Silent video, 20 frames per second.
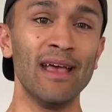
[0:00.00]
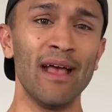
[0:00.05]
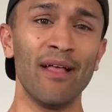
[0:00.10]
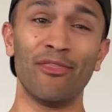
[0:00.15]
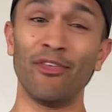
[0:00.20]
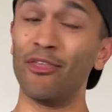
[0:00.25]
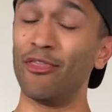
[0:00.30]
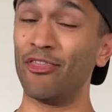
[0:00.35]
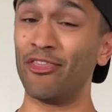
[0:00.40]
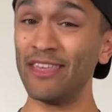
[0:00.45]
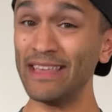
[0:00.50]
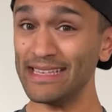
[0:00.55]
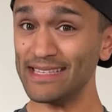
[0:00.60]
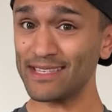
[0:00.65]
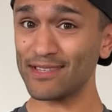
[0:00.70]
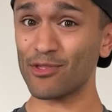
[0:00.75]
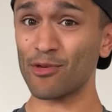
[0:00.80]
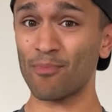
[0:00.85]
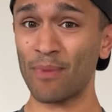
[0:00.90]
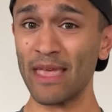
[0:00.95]
that these
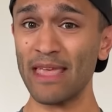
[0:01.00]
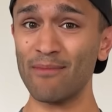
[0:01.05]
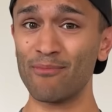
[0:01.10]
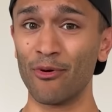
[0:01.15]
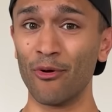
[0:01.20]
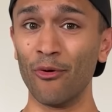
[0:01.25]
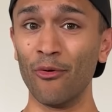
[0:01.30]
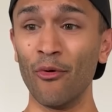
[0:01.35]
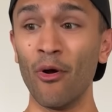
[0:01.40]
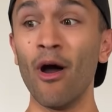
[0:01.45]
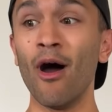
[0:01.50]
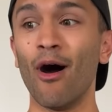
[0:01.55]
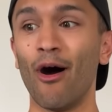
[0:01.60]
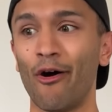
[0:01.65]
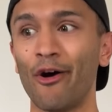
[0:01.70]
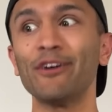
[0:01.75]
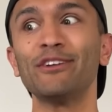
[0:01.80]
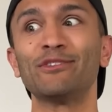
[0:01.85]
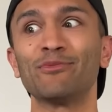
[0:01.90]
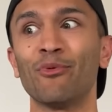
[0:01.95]
are the people
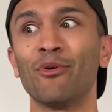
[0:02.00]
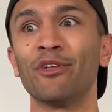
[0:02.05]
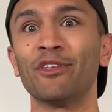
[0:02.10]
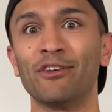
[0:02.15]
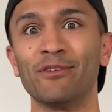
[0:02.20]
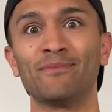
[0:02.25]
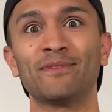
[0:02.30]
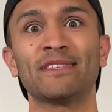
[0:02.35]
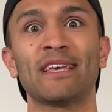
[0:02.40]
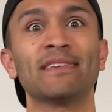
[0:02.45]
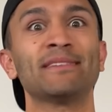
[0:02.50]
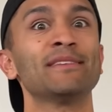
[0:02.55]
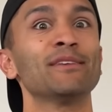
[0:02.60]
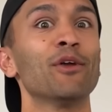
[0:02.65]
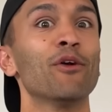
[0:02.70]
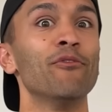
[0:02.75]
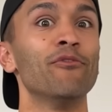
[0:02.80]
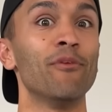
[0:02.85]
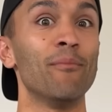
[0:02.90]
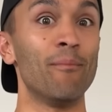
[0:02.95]
I'd want obsessing
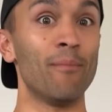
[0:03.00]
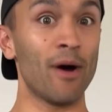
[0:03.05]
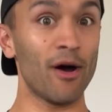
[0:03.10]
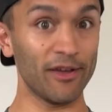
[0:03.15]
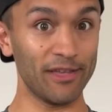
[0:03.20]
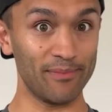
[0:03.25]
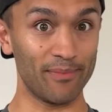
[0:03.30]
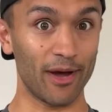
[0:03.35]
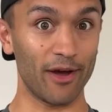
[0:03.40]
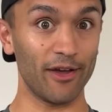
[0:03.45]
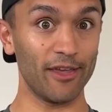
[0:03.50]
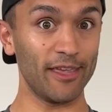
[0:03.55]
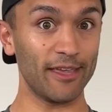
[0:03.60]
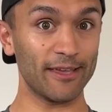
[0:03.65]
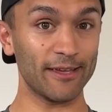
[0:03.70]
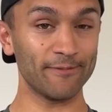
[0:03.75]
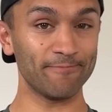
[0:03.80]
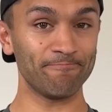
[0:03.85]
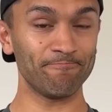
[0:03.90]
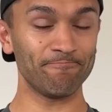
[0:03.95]
over my bike.